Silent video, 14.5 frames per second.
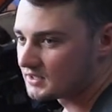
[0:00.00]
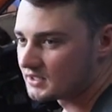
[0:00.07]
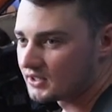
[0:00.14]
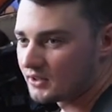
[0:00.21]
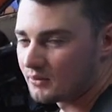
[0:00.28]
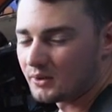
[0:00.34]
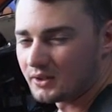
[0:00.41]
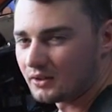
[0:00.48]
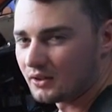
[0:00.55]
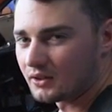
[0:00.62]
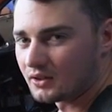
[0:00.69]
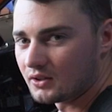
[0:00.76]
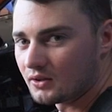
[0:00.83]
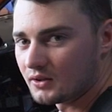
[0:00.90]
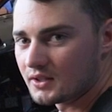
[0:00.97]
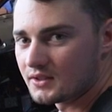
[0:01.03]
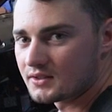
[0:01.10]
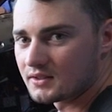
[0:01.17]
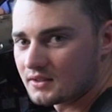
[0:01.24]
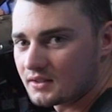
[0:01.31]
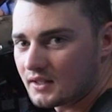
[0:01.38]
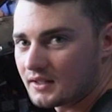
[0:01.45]
in, you don't want a lot of
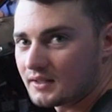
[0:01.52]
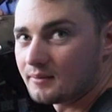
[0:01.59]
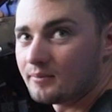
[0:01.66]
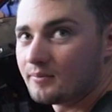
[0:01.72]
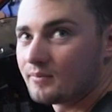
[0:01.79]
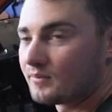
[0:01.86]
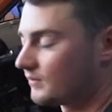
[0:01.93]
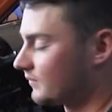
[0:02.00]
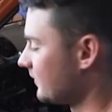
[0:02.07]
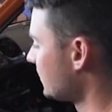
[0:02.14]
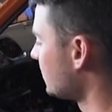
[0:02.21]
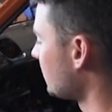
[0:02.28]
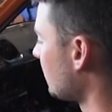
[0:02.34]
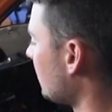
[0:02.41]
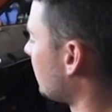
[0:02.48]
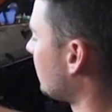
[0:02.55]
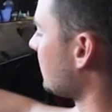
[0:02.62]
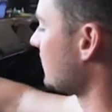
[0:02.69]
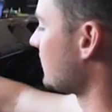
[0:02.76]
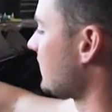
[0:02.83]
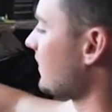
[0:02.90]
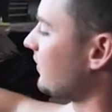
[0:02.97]
noise. Um, so I
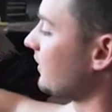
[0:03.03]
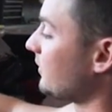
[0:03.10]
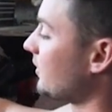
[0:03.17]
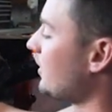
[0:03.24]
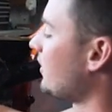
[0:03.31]
think it's definitely